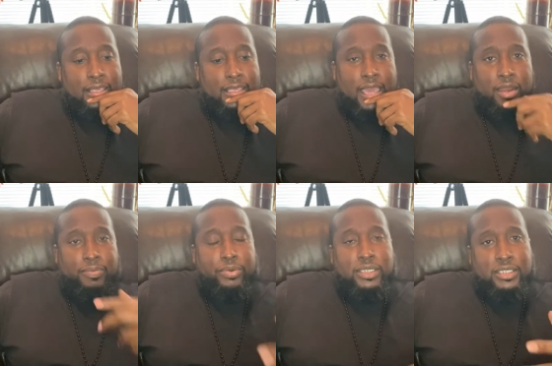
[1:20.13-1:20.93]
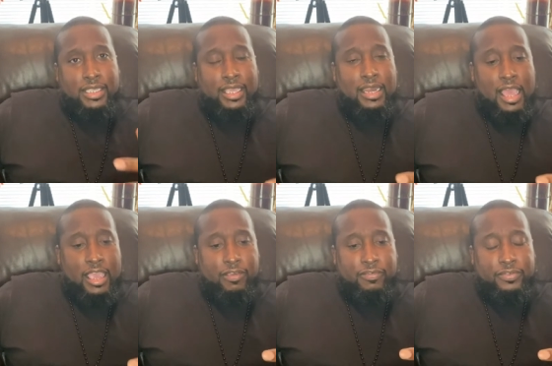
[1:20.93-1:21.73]
gotta appreciate
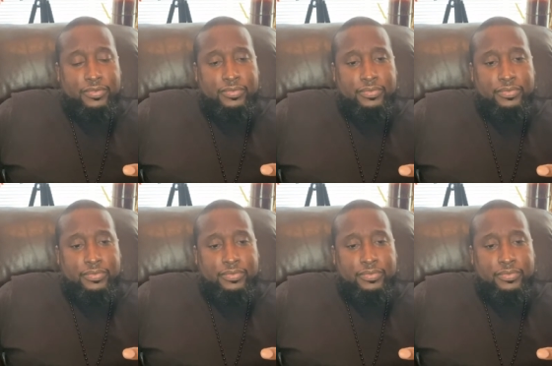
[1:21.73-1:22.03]
life